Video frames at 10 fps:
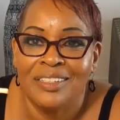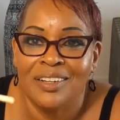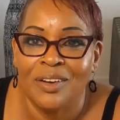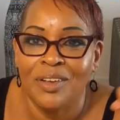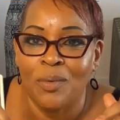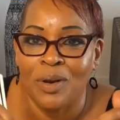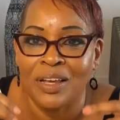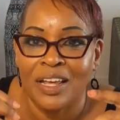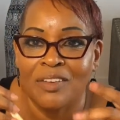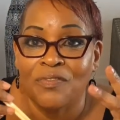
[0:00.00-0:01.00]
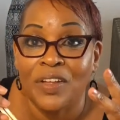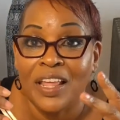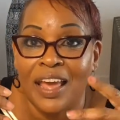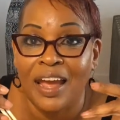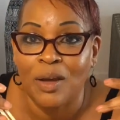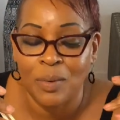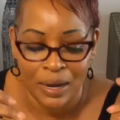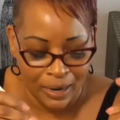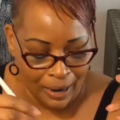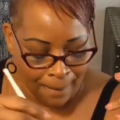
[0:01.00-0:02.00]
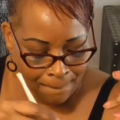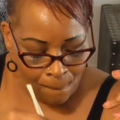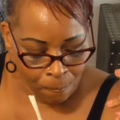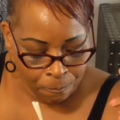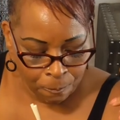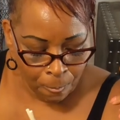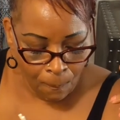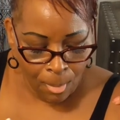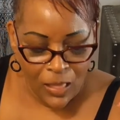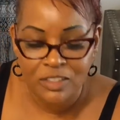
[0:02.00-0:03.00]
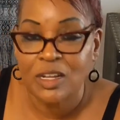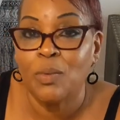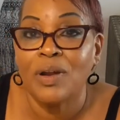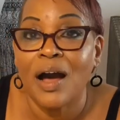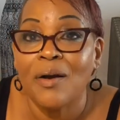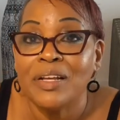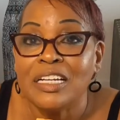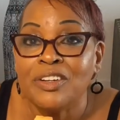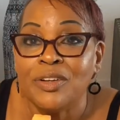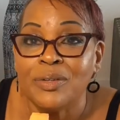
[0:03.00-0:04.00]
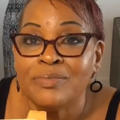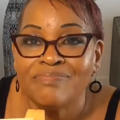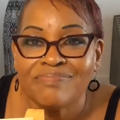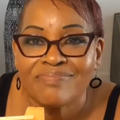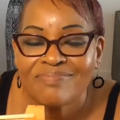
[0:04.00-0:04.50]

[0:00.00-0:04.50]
You know, you want to get affiliated with it and see what all it can do.